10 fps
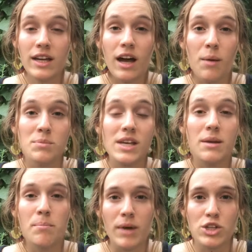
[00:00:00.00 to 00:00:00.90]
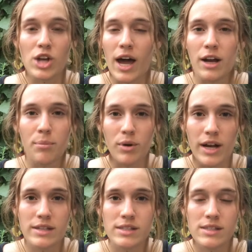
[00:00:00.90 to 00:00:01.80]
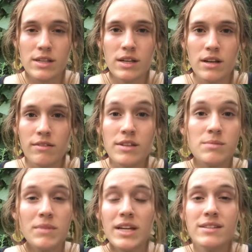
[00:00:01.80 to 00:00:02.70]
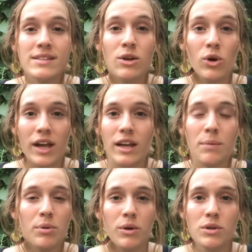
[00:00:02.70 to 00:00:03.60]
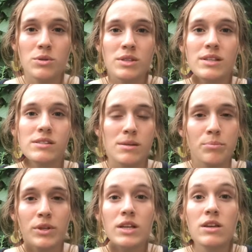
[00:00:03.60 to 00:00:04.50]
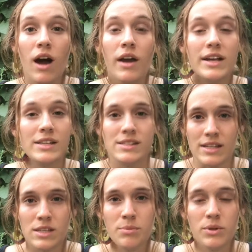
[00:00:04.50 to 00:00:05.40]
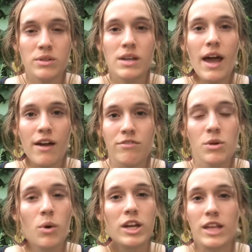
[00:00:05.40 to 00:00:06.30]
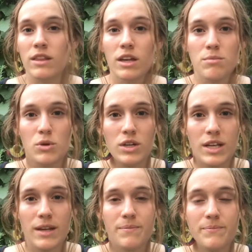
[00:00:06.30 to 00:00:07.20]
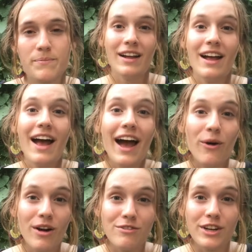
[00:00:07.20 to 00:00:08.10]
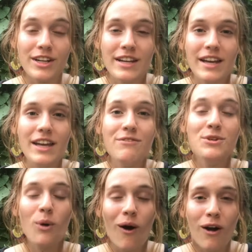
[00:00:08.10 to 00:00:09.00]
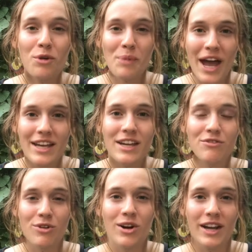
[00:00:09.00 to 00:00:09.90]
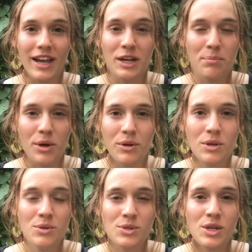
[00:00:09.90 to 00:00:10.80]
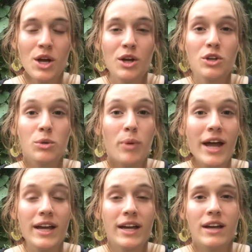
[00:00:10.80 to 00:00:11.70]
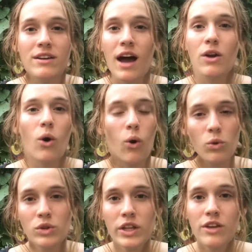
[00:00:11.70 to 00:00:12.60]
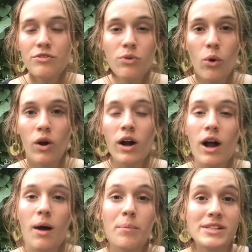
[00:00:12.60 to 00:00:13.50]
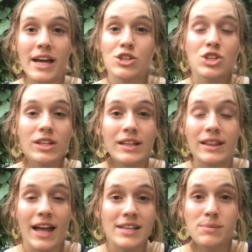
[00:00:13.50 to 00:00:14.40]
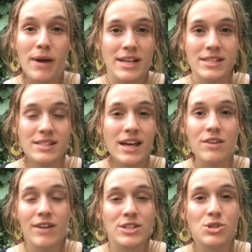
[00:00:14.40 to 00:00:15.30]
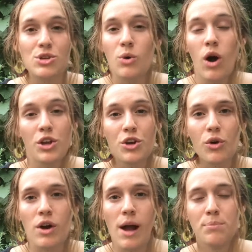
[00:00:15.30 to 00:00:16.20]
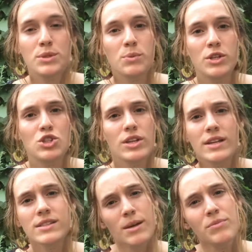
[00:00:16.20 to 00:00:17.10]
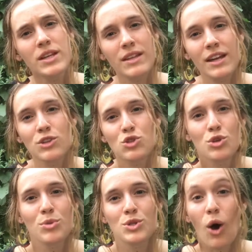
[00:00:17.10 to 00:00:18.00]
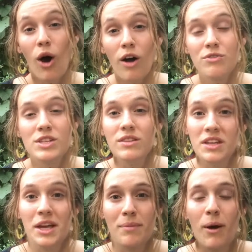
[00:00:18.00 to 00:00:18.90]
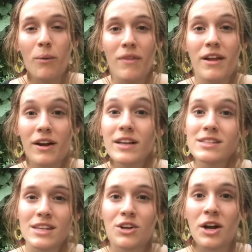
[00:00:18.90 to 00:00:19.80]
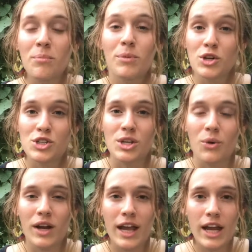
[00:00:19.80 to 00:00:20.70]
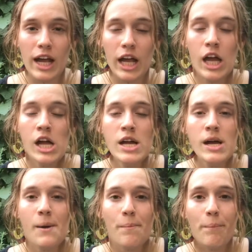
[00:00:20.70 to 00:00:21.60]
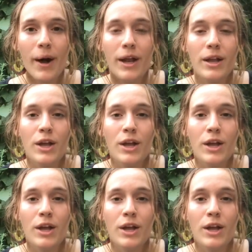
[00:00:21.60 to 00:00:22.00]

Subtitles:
comes at a much higher price. This means that organic produce is simply not accessible to everyone in the community. However, if you are paying for organic produce, you're paying not only for potentially less pesticide residue on your crops, which is something that consumers often think about when they're considering purchasing organic, but